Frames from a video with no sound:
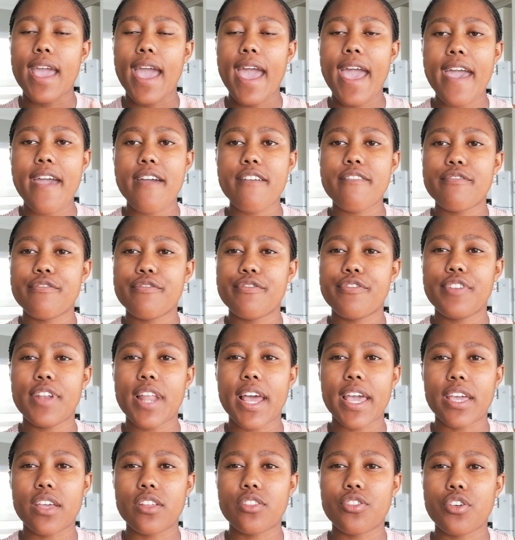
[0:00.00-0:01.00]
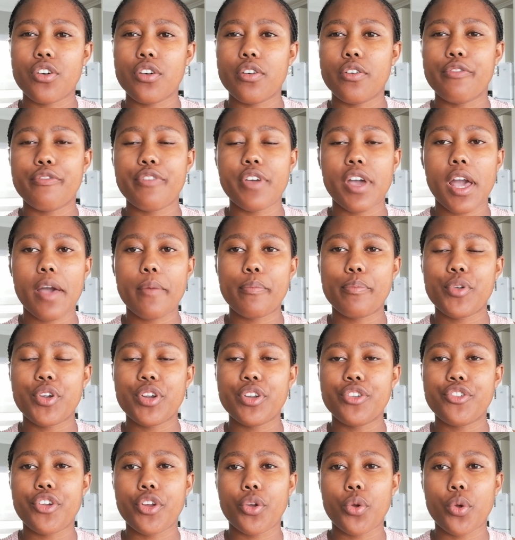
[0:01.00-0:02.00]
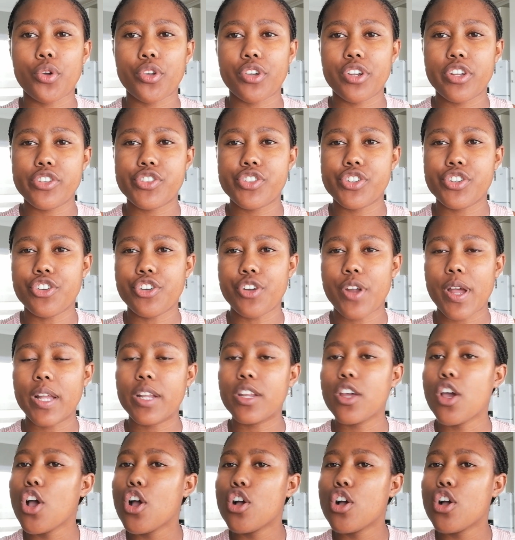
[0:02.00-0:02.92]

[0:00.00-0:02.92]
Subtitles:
have like the fingerprint recognition, right?